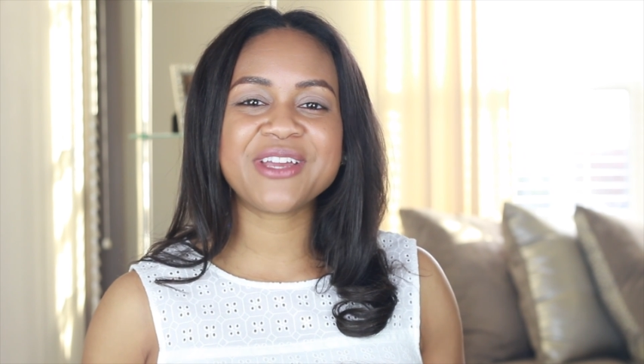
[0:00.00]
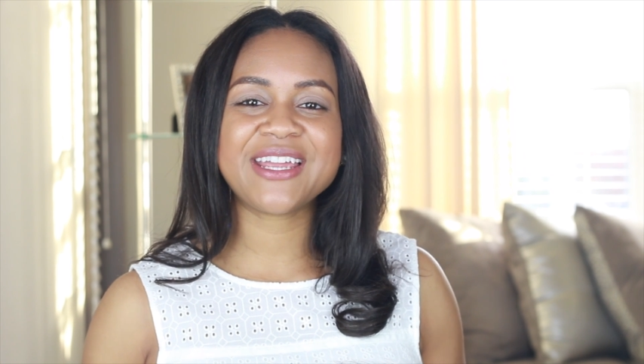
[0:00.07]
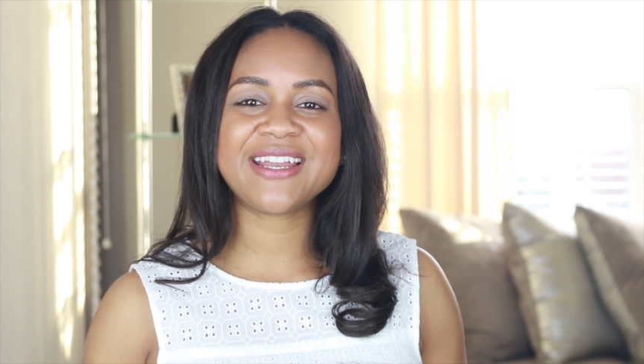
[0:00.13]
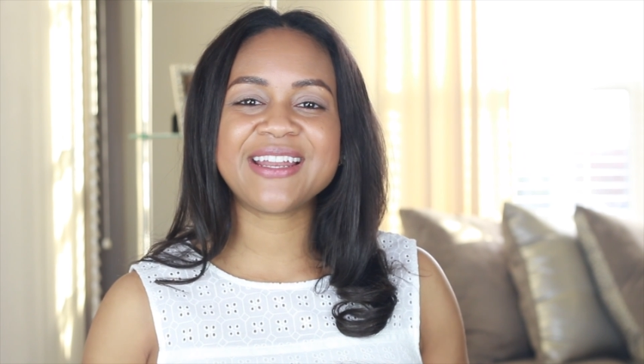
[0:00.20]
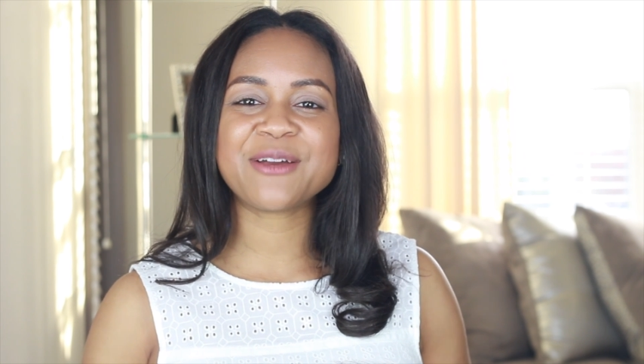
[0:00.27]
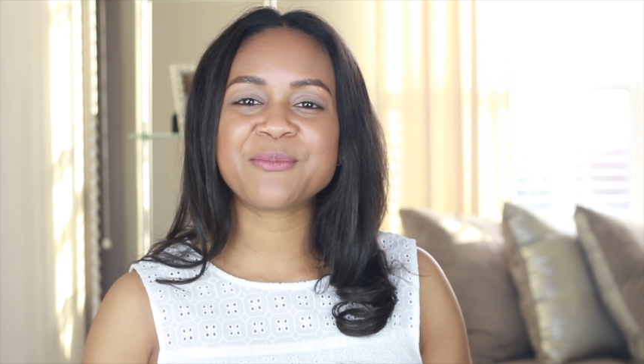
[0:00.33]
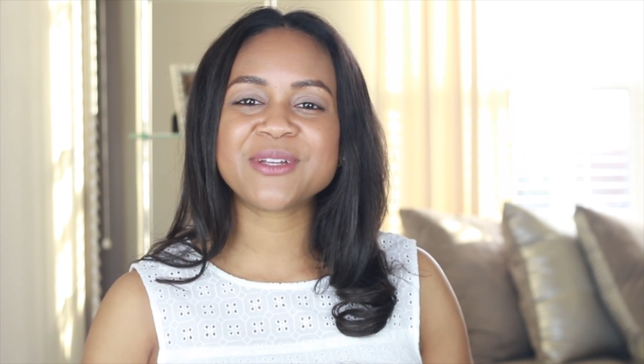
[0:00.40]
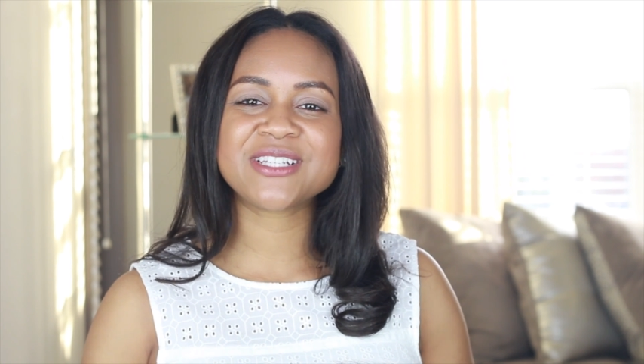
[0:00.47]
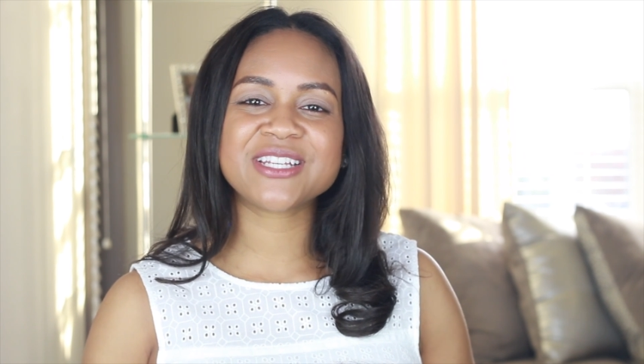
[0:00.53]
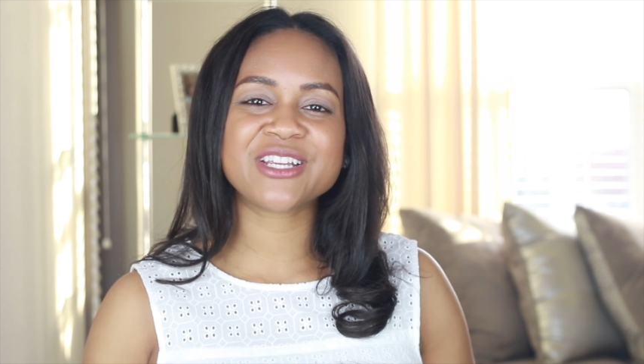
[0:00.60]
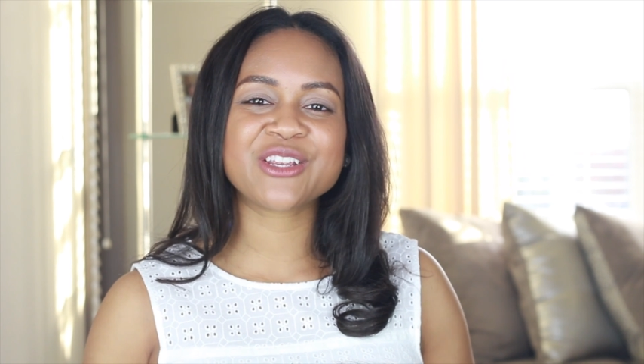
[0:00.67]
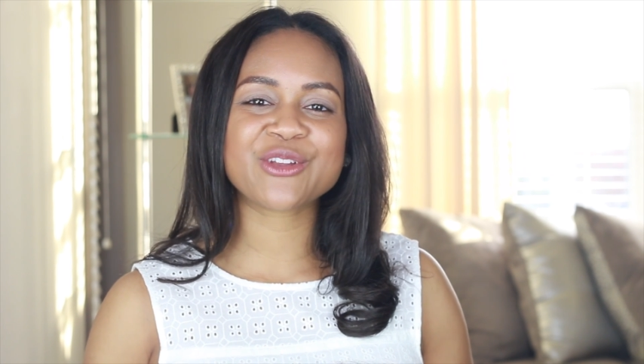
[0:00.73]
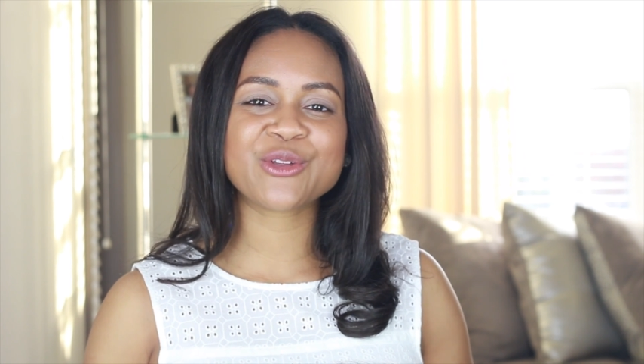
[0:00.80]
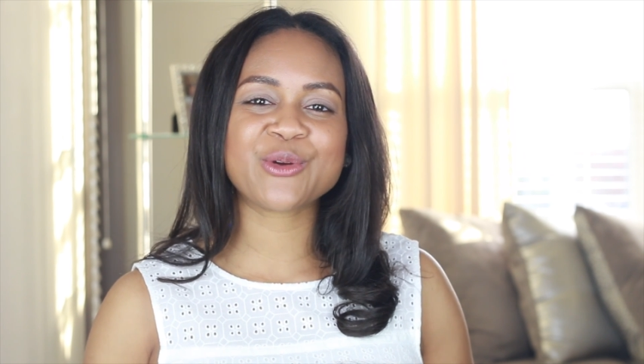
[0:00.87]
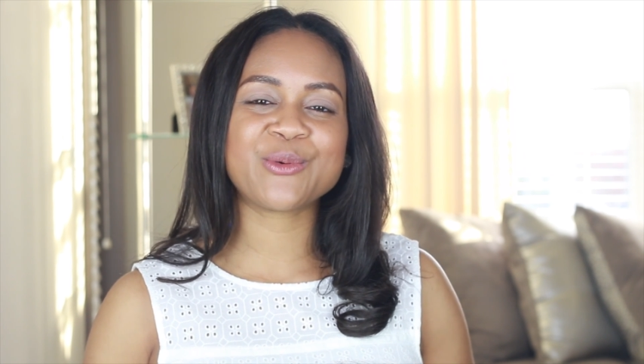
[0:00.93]
in a
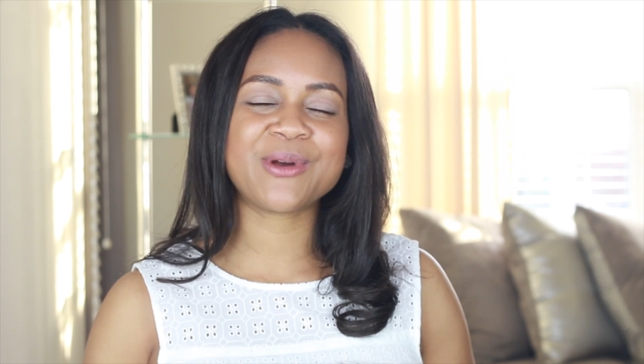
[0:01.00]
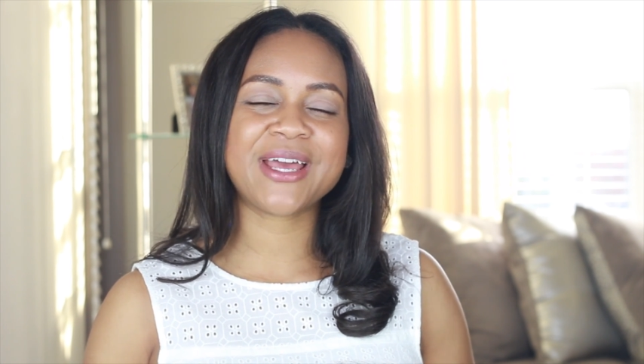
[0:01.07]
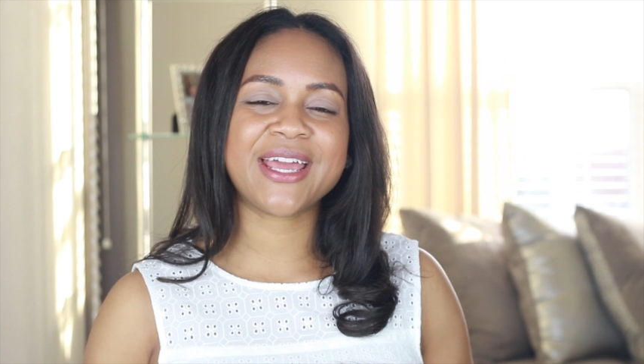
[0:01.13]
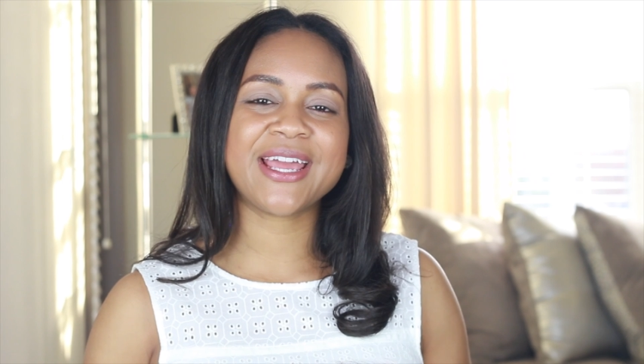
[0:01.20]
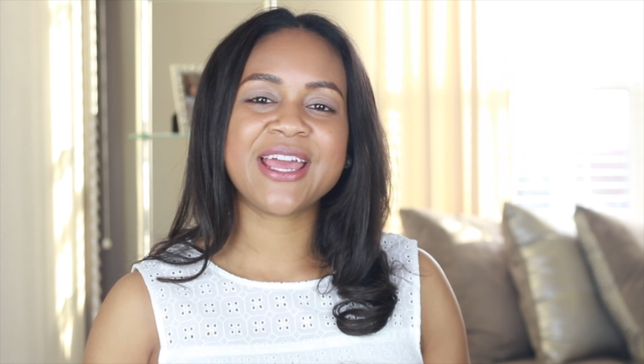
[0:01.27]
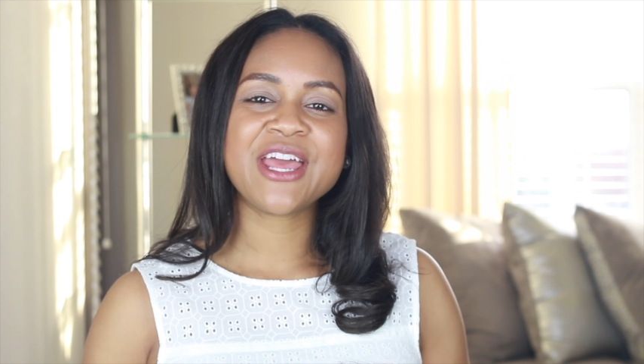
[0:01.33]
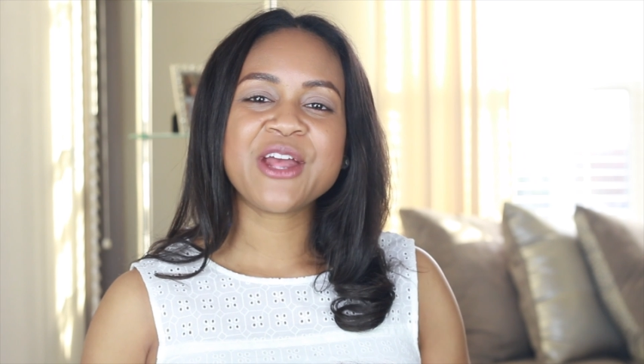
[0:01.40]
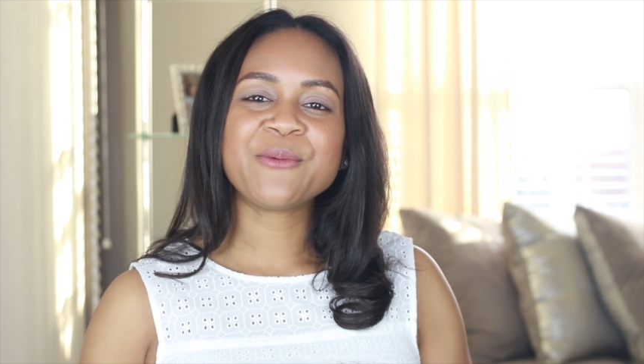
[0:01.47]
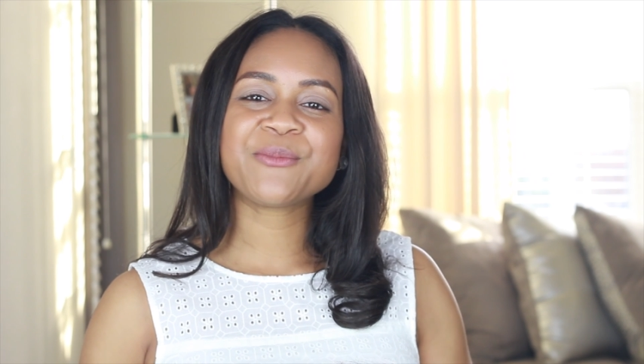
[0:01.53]
particular way,